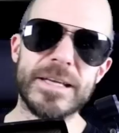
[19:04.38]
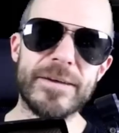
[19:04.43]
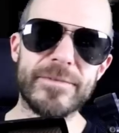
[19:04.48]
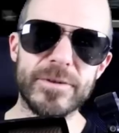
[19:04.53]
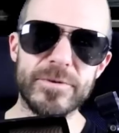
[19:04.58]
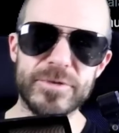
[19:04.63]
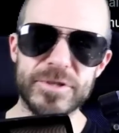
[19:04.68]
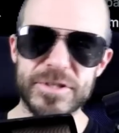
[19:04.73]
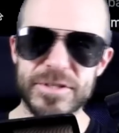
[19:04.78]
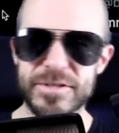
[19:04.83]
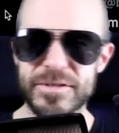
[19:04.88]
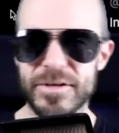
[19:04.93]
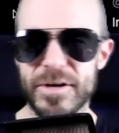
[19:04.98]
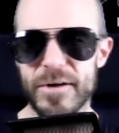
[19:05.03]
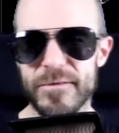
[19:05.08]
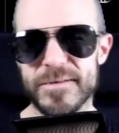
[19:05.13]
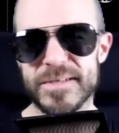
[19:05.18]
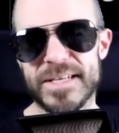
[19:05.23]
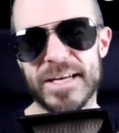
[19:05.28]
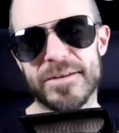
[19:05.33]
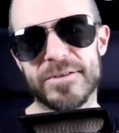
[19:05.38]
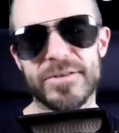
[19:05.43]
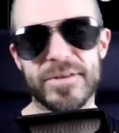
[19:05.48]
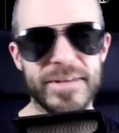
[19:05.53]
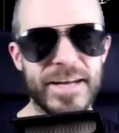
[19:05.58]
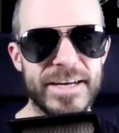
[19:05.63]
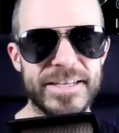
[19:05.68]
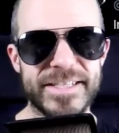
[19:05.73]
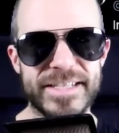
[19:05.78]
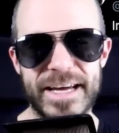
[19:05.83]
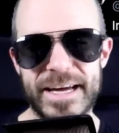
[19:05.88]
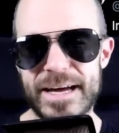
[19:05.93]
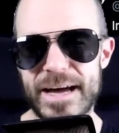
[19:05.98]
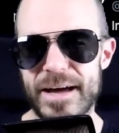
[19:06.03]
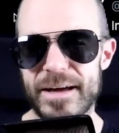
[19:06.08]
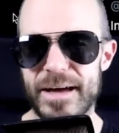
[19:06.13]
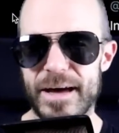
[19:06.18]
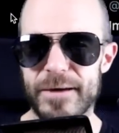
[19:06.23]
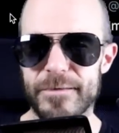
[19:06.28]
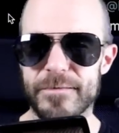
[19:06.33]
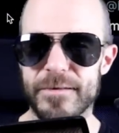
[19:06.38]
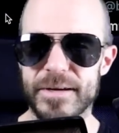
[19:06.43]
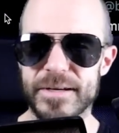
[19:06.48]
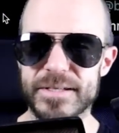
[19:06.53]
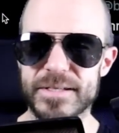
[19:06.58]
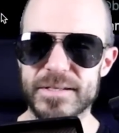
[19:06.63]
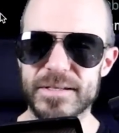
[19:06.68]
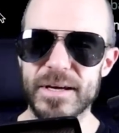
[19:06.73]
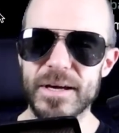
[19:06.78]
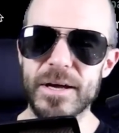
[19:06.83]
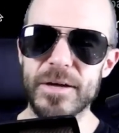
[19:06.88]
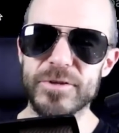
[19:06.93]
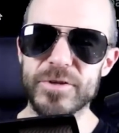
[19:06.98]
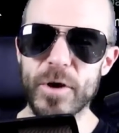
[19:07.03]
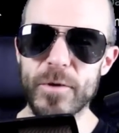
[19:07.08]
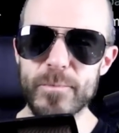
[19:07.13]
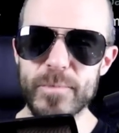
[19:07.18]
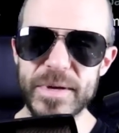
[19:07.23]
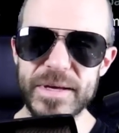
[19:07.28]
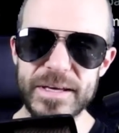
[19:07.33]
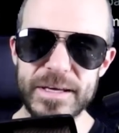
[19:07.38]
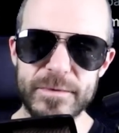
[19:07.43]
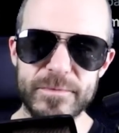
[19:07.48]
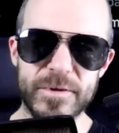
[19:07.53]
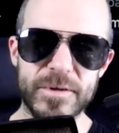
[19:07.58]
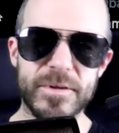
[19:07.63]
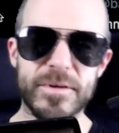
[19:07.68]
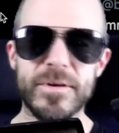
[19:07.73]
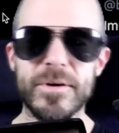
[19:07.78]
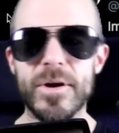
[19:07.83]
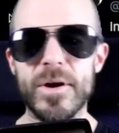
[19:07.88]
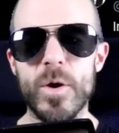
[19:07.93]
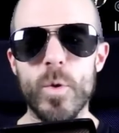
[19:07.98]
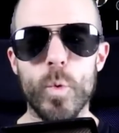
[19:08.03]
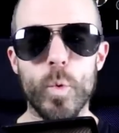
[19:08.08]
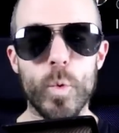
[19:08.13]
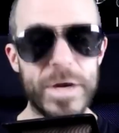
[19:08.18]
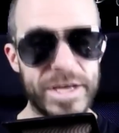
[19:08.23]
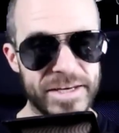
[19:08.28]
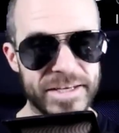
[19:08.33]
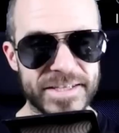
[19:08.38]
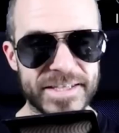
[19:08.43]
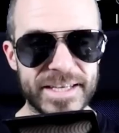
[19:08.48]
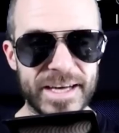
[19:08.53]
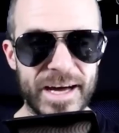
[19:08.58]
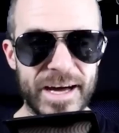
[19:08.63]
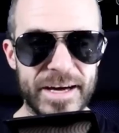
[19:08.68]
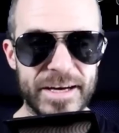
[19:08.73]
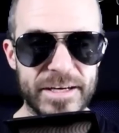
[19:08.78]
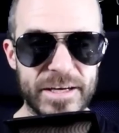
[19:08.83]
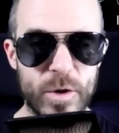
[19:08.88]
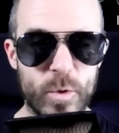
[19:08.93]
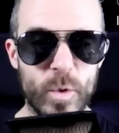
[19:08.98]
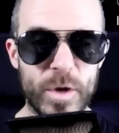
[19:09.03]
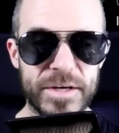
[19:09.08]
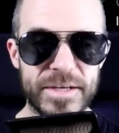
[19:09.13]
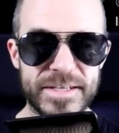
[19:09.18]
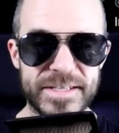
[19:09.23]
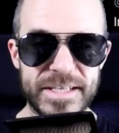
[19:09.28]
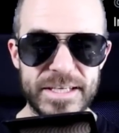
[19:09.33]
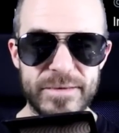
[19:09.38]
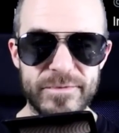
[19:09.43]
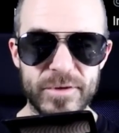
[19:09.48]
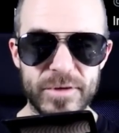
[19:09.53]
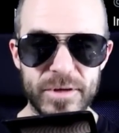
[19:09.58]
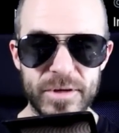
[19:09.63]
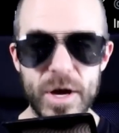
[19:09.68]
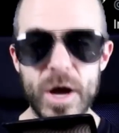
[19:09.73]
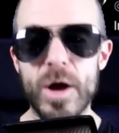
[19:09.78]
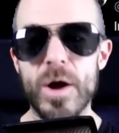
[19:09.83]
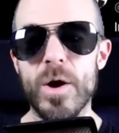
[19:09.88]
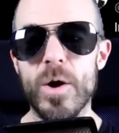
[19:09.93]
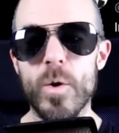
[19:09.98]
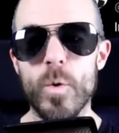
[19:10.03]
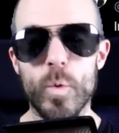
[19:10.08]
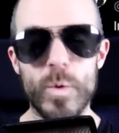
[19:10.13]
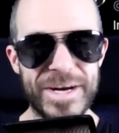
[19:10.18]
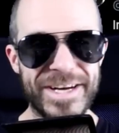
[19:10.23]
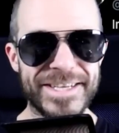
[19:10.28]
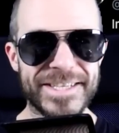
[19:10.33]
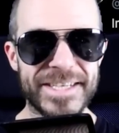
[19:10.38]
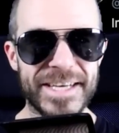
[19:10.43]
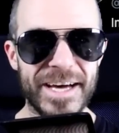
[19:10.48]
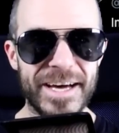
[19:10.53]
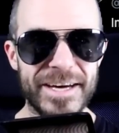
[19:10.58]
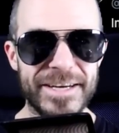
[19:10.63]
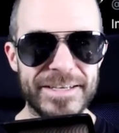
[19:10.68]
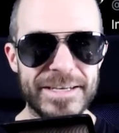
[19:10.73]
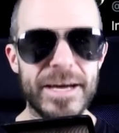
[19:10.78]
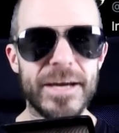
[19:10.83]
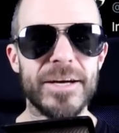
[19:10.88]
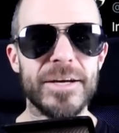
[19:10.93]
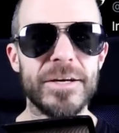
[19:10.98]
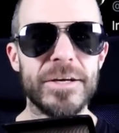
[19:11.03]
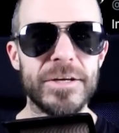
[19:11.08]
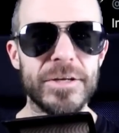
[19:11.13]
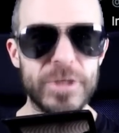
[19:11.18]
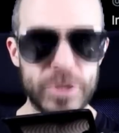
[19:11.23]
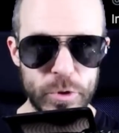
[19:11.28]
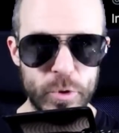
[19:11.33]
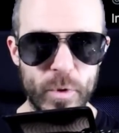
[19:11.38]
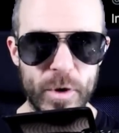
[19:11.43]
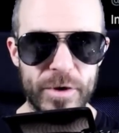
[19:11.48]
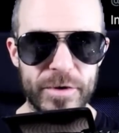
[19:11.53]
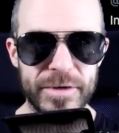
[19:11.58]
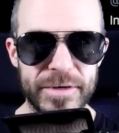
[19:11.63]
The evolution of centralized AI ethics. Don't be evil. We decide what is evil. We decide you are